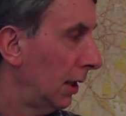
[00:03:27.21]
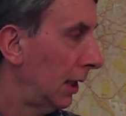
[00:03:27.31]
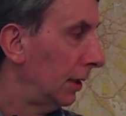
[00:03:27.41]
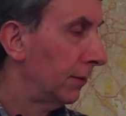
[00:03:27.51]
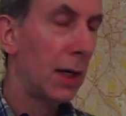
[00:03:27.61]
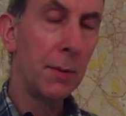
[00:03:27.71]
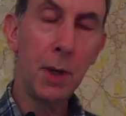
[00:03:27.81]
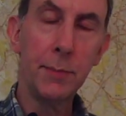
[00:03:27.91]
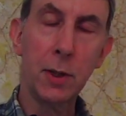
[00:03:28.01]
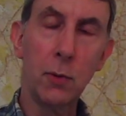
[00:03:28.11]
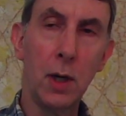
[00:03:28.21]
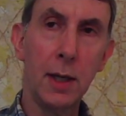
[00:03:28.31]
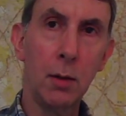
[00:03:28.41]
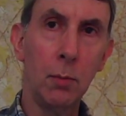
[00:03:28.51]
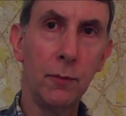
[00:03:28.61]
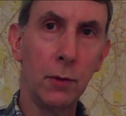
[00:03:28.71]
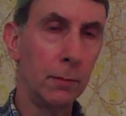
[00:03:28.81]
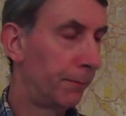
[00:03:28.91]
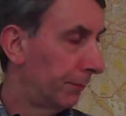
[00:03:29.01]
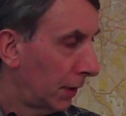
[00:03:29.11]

and that might be quite helpful.